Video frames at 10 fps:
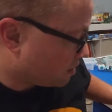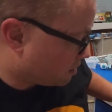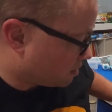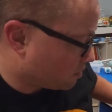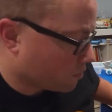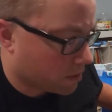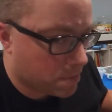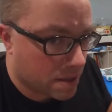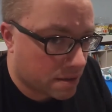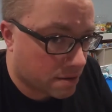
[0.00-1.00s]
and then the
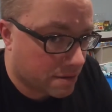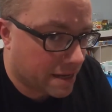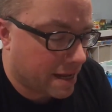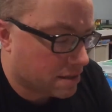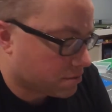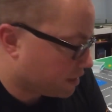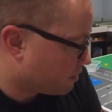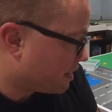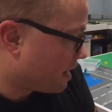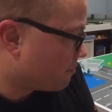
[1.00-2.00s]
white paint I already had, so I
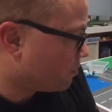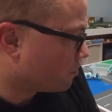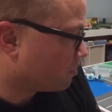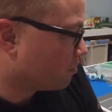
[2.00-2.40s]
already had both